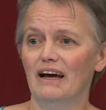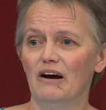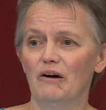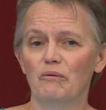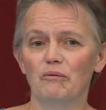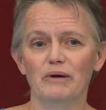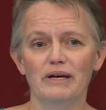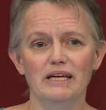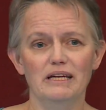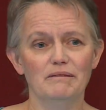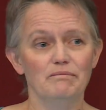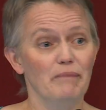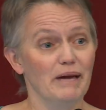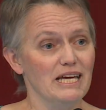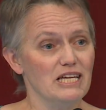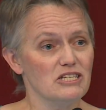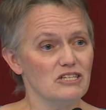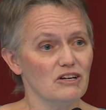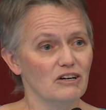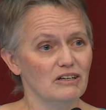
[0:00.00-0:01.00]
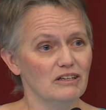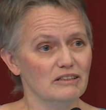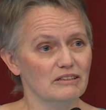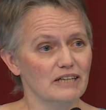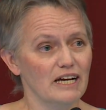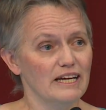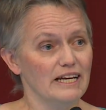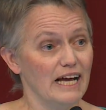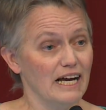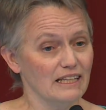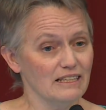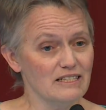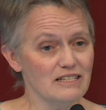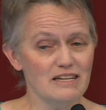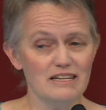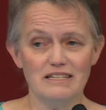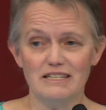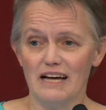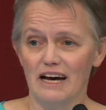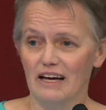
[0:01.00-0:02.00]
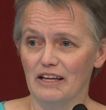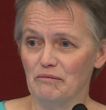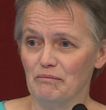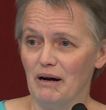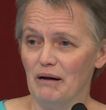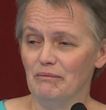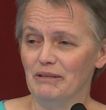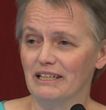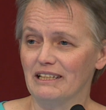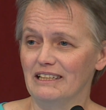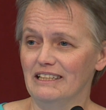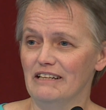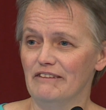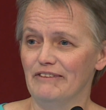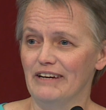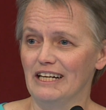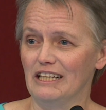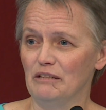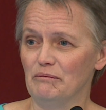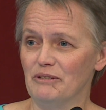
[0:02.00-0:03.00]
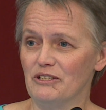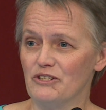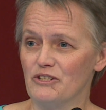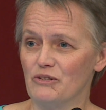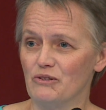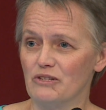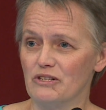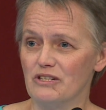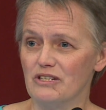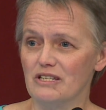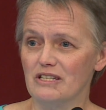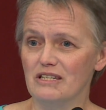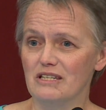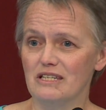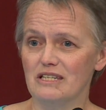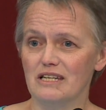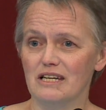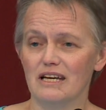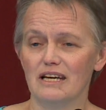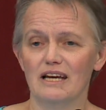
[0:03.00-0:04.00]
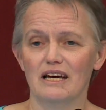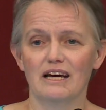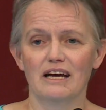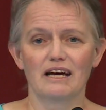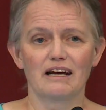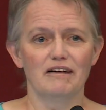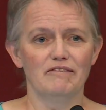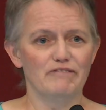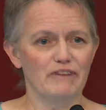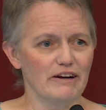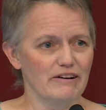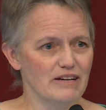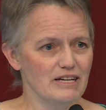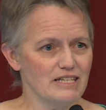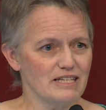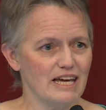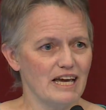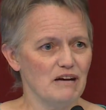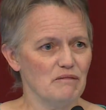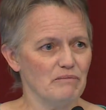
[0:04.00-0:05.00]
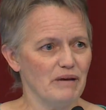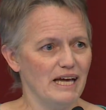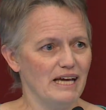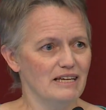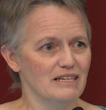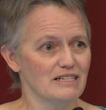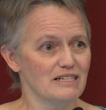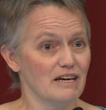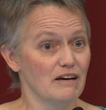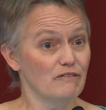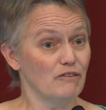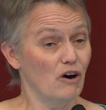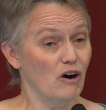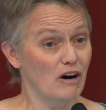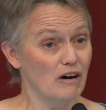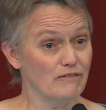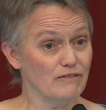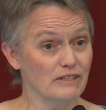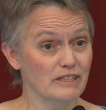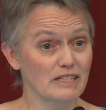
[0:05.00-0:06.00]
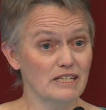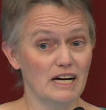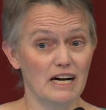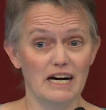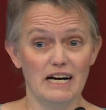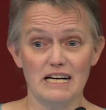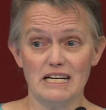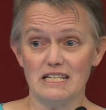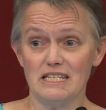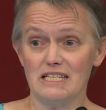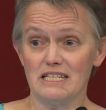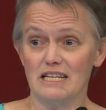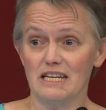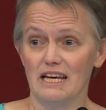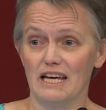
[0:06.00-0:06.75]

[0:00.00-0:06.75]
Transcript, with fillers: We based our analysis on publicly available sources. Various campaigns have offered us